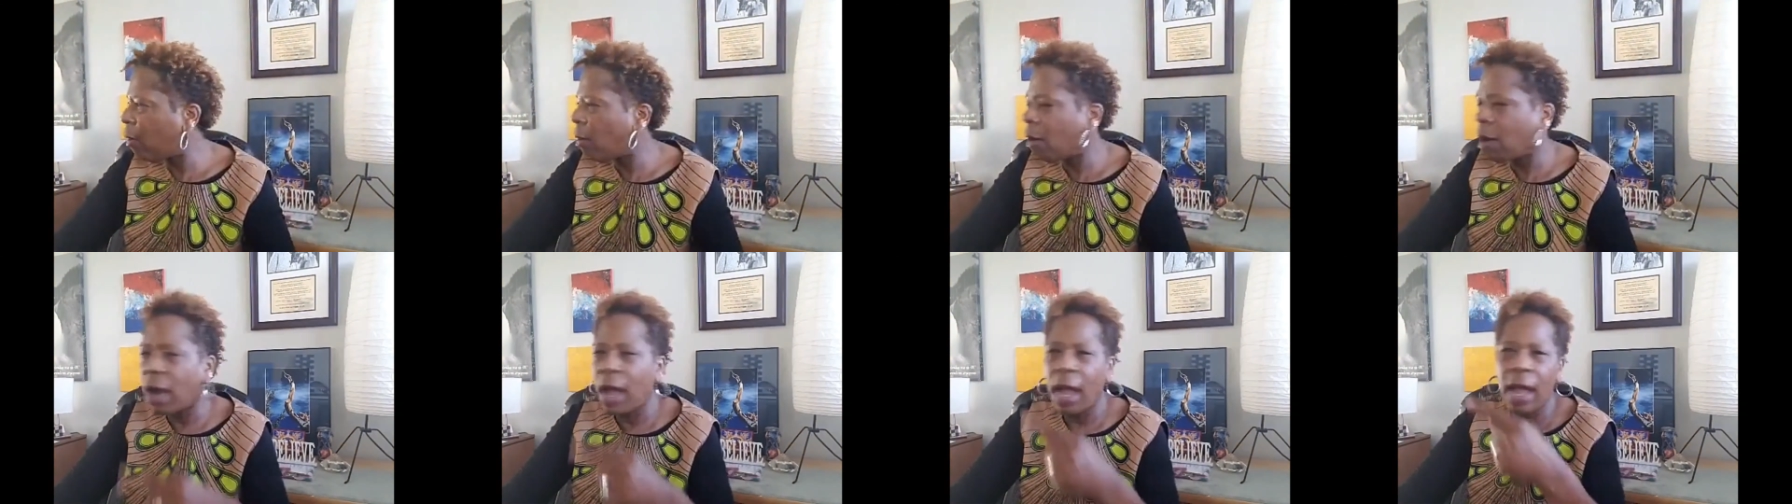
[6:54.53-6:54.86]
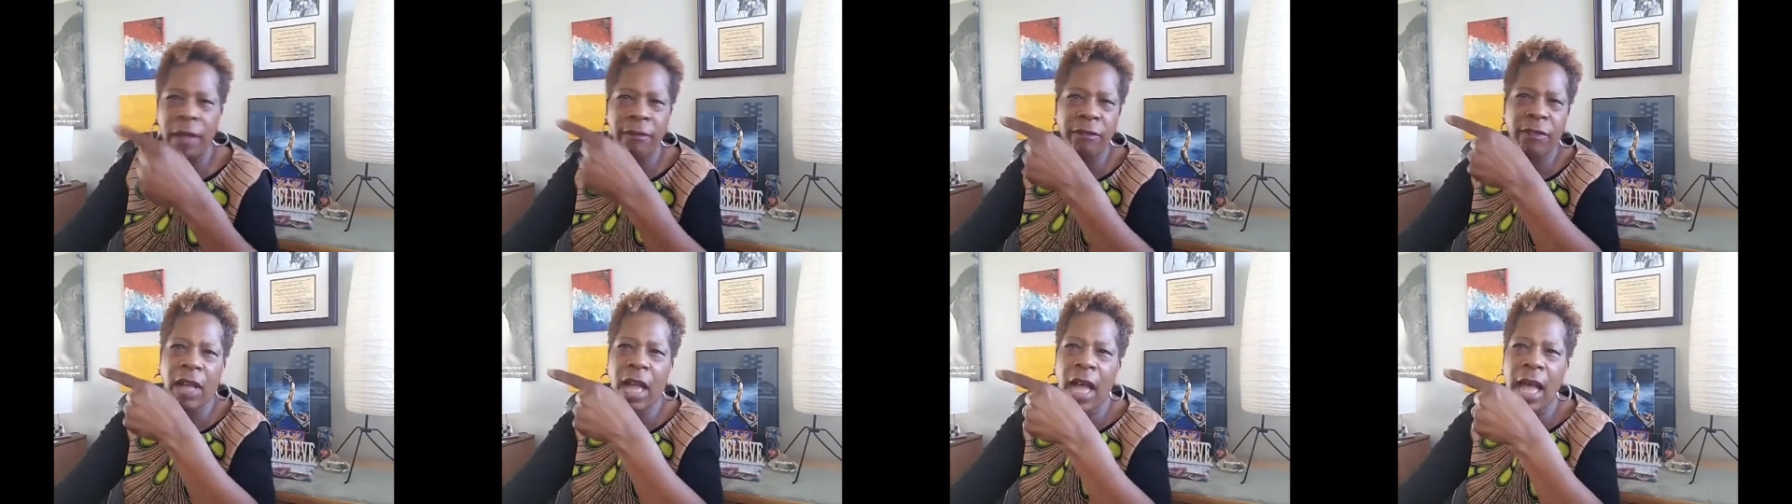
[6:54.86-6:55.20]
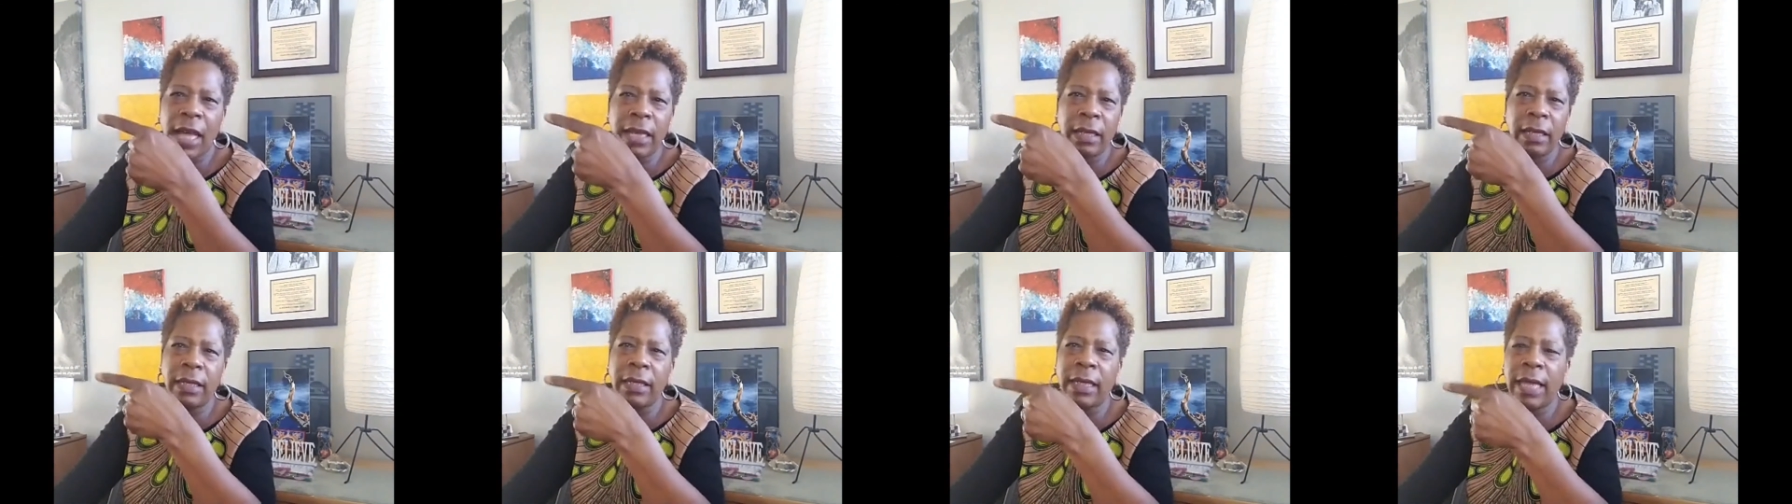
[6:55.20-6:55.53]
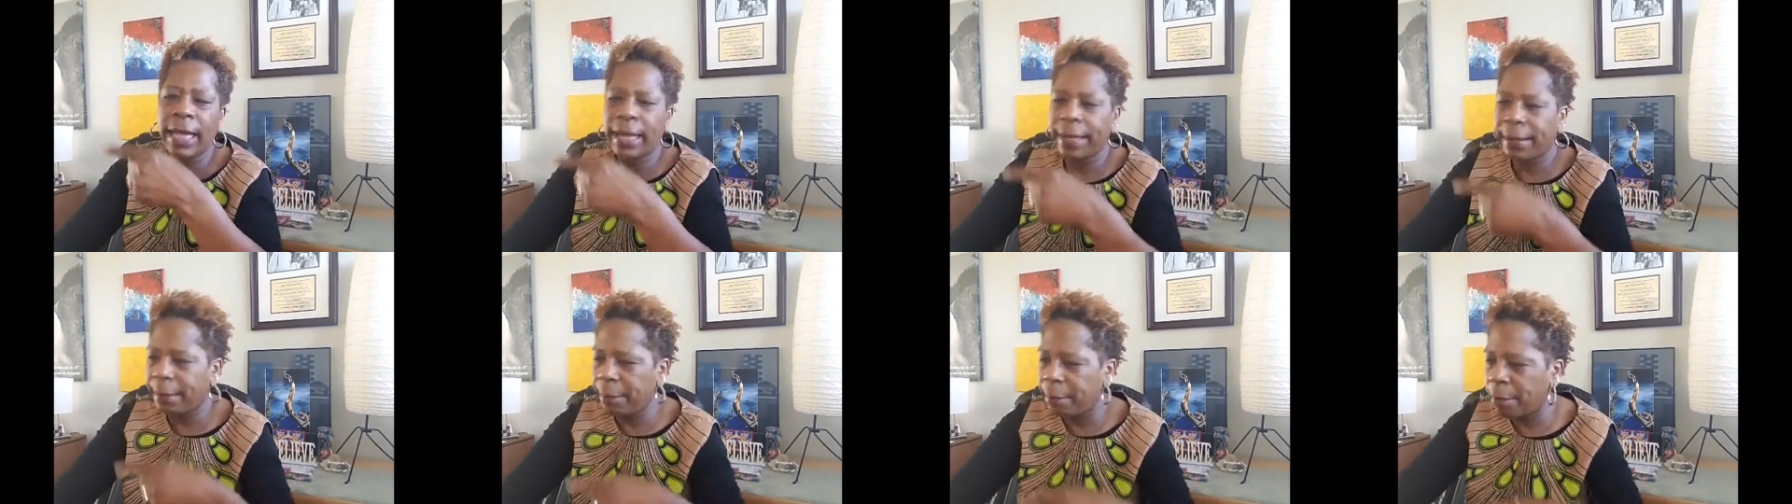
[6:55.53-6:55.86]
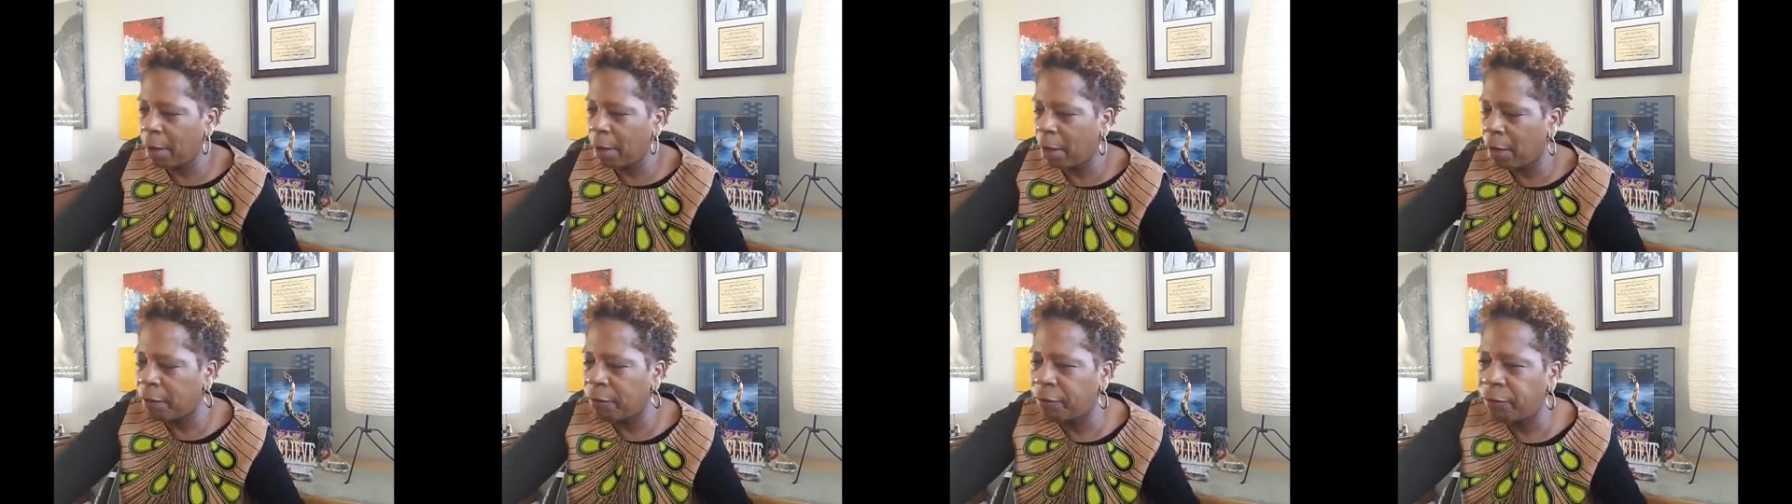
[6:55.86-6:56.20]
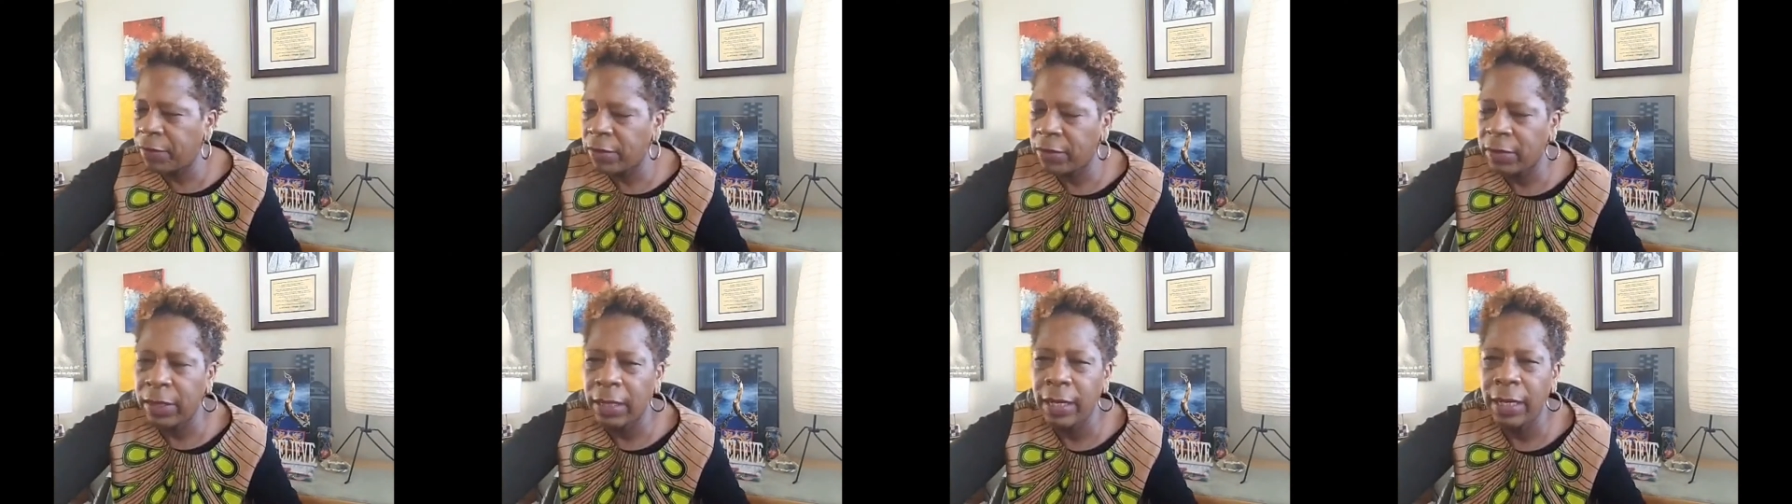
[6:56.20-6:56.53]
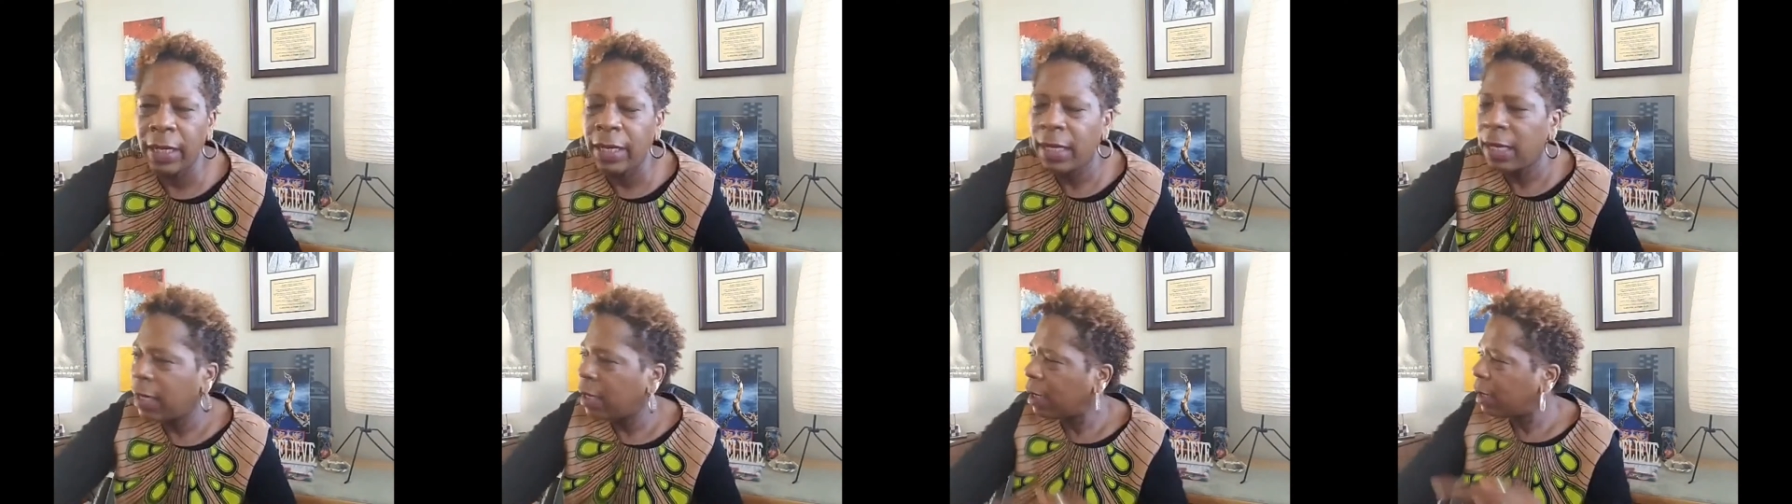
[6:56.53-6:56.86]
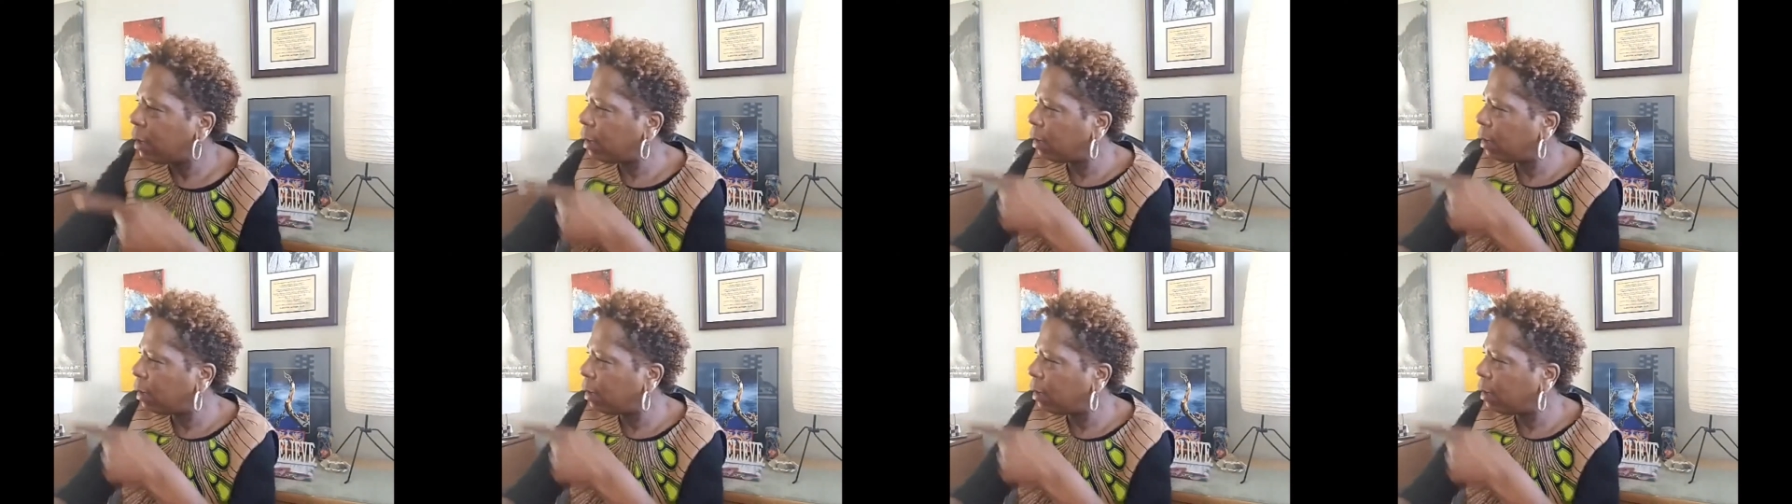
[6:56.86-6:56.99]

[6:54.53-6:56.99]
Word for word: or I I've got like uh, fifty